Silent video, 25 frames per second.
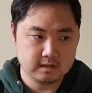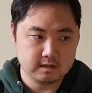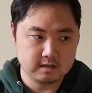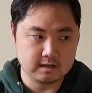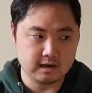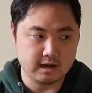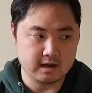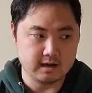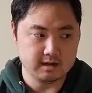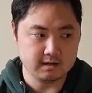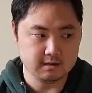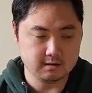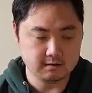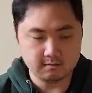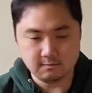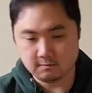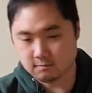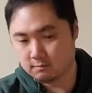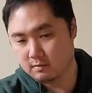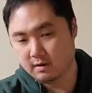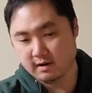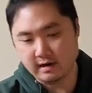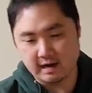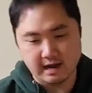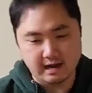kind
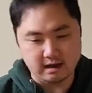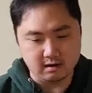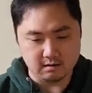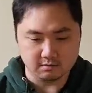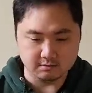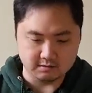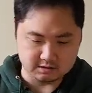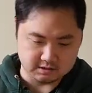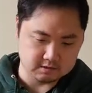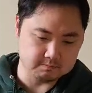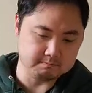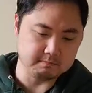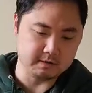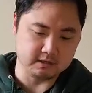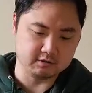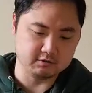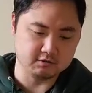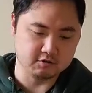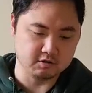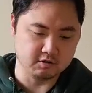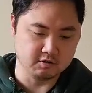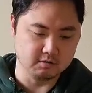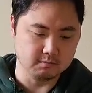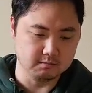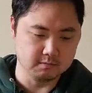of went out of the
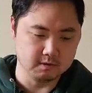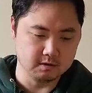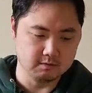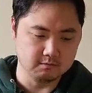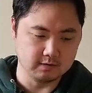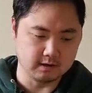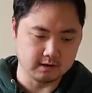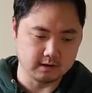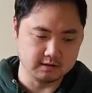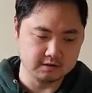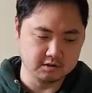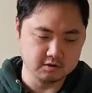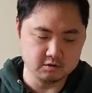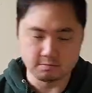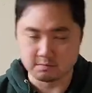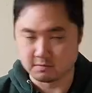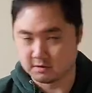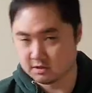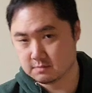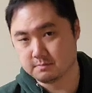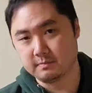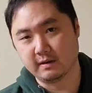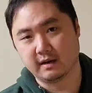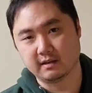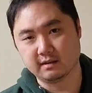spectrum of like a new
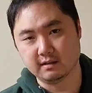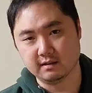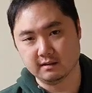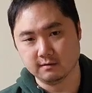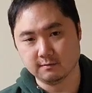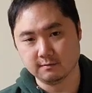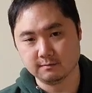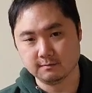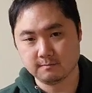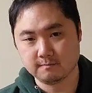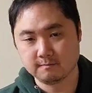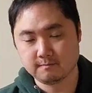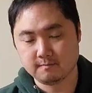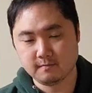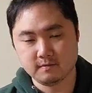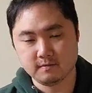perspective.